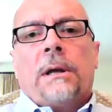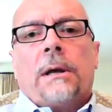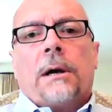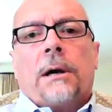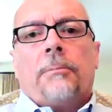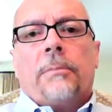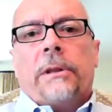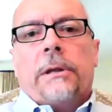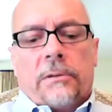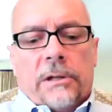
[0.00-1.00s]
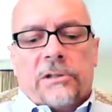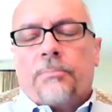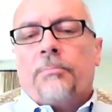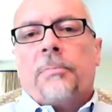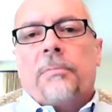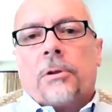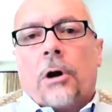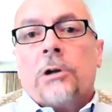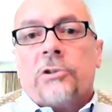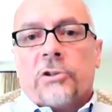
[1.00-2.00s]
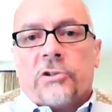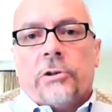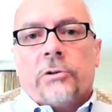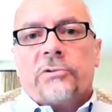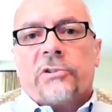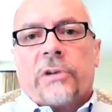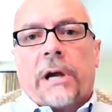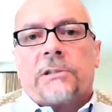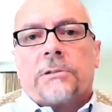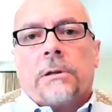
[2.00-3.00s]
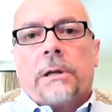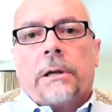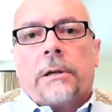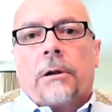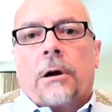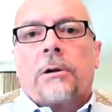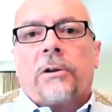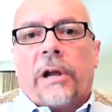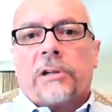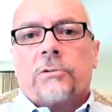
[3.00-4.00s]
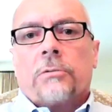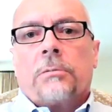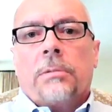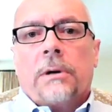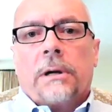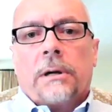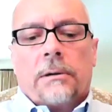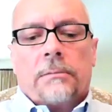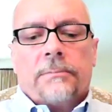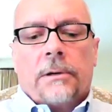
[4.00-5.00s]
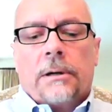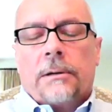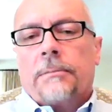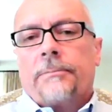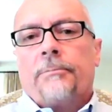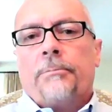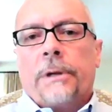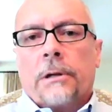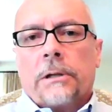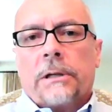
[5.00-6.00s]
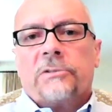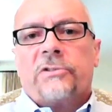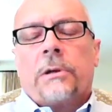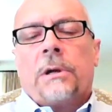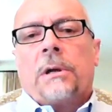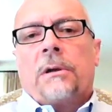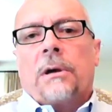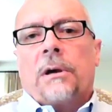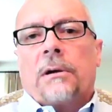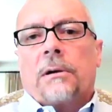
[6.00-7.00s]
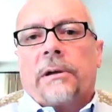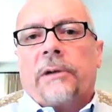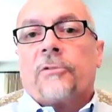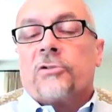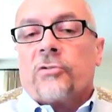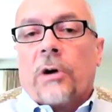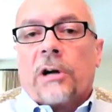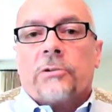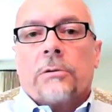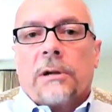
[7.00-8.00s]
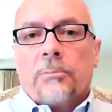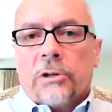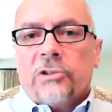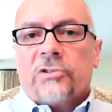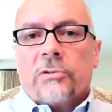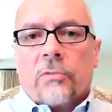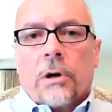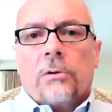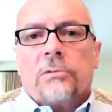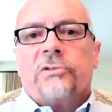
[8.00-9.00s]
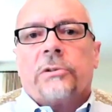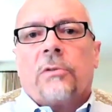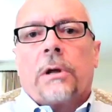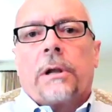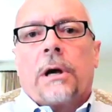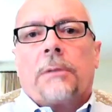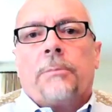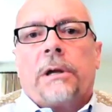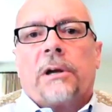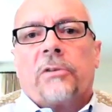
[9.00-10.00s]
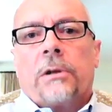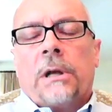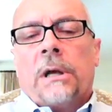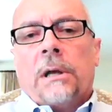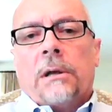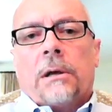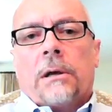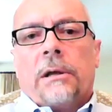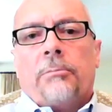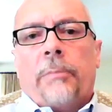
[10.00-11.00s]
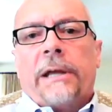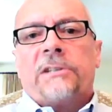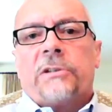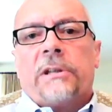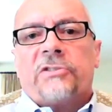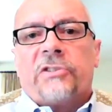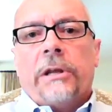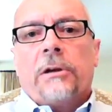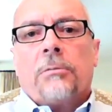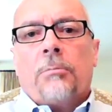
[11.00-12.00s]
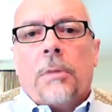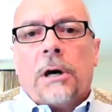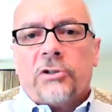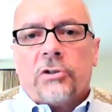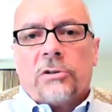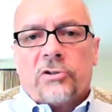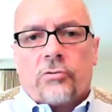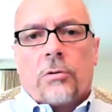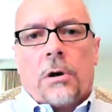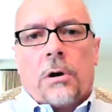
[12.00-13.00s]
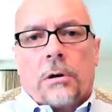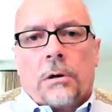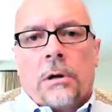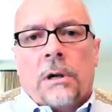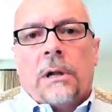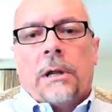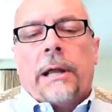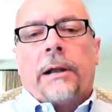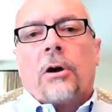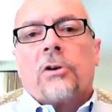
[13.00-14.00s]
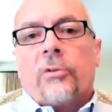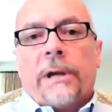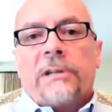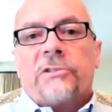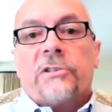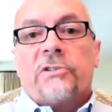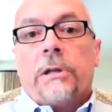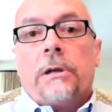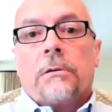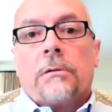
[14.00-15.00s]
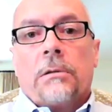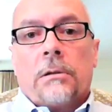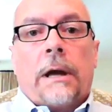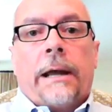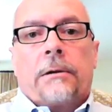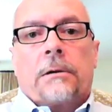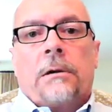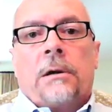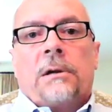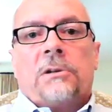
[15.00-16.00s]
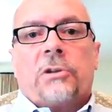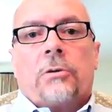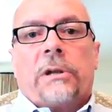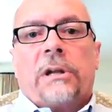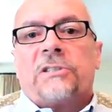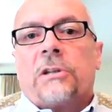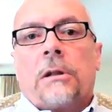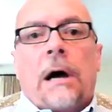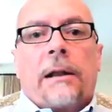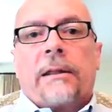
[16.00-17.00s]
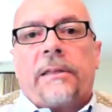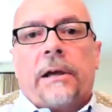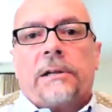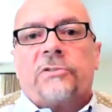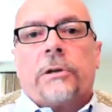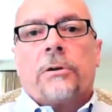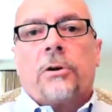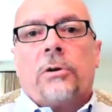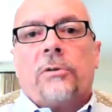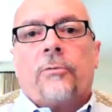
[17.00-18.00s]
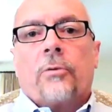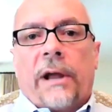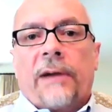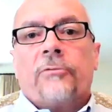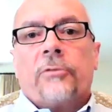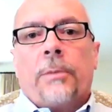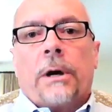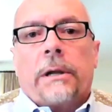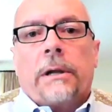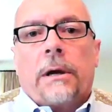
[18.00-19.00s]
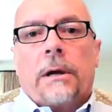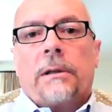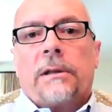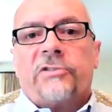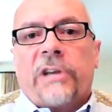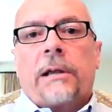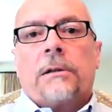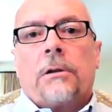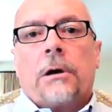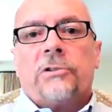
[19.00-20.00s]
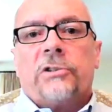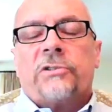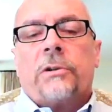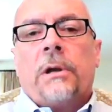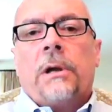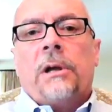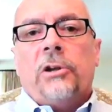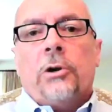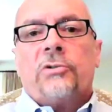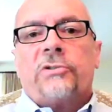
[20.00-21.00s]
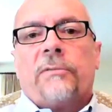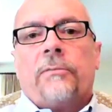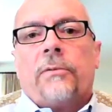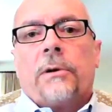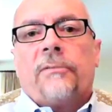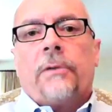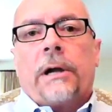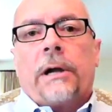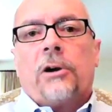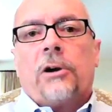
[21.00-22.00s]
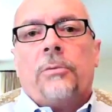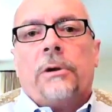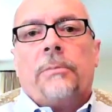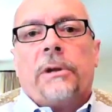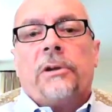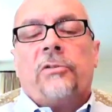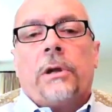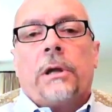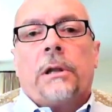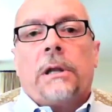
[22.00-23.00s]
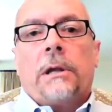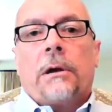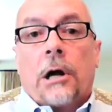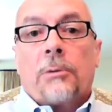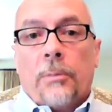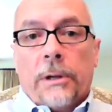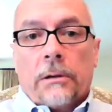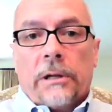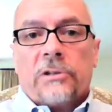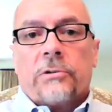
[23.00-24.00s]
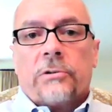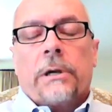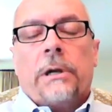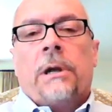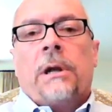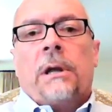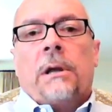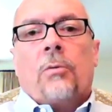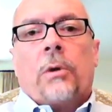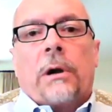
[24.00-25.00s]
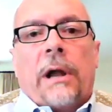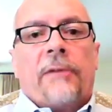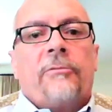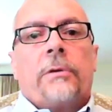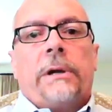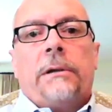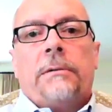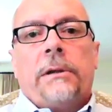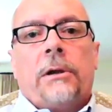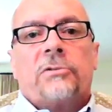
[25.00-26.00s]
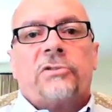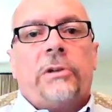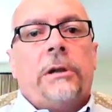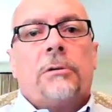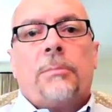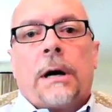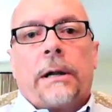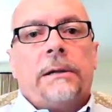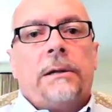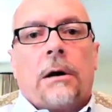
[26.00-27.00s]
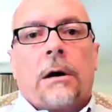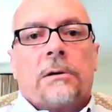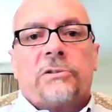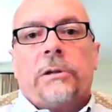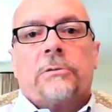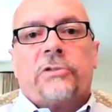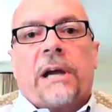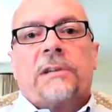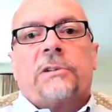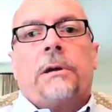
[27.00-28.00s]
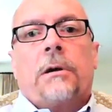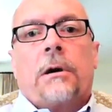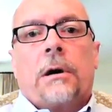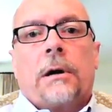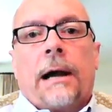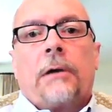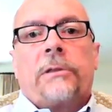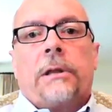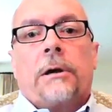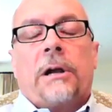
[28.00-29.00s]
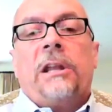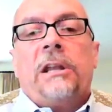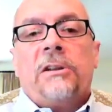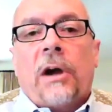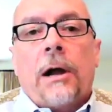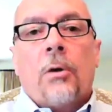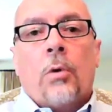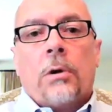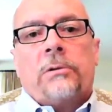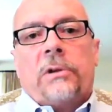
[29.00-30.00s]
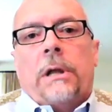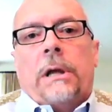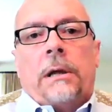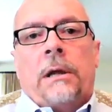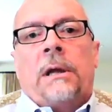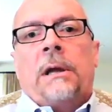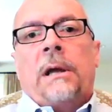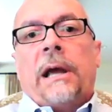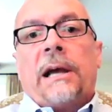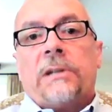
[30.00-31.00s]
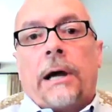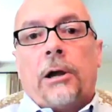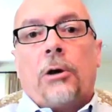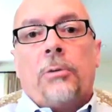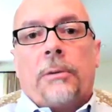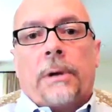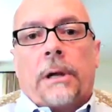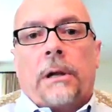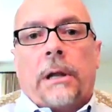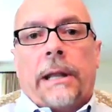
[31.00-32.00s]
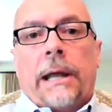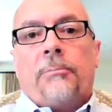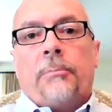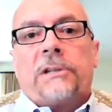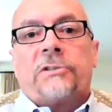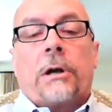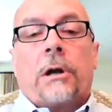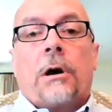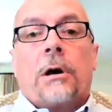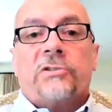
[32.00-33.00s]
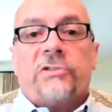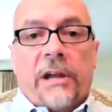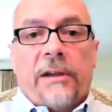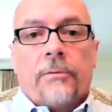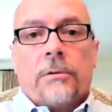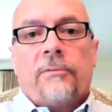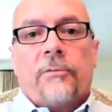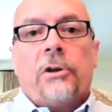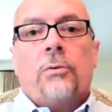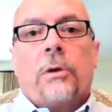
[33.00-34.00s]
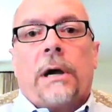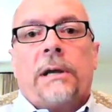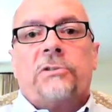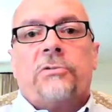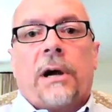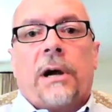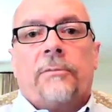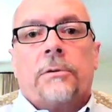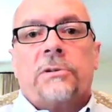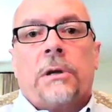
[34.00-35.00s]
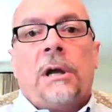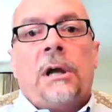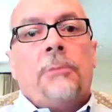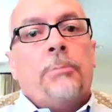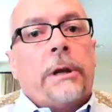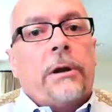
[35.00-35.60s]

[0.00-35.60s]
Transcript: Um, it, its largest use is actually in architectural uh, uh, buildings, uh, infrastructure like bridges and roads and whatnot, because it, uh, it makes the steel much stronger and it also makes the steel lighter. So it does a lot of things that are good for everybody. Uh, the second largest use of, of niobium is in the automobile industry, where every you know steel-bodied car or steel chassis car out there in the entire world today has niobium in it, and that makes the car safer for you and I as drivers. But it